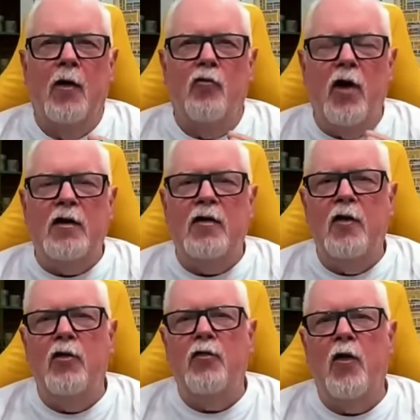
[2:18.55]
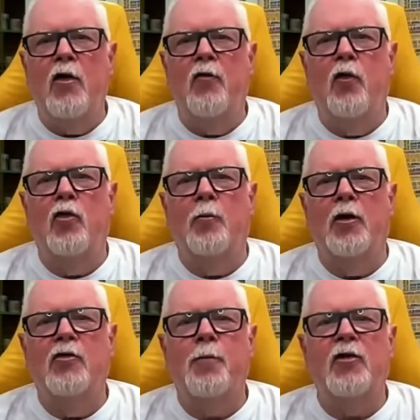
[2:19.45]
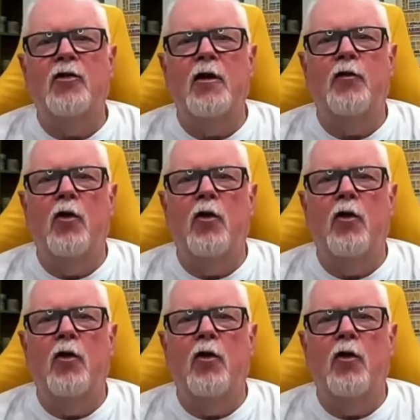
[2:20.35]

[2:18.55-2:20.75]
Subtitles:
Rent here is very affordable, especially if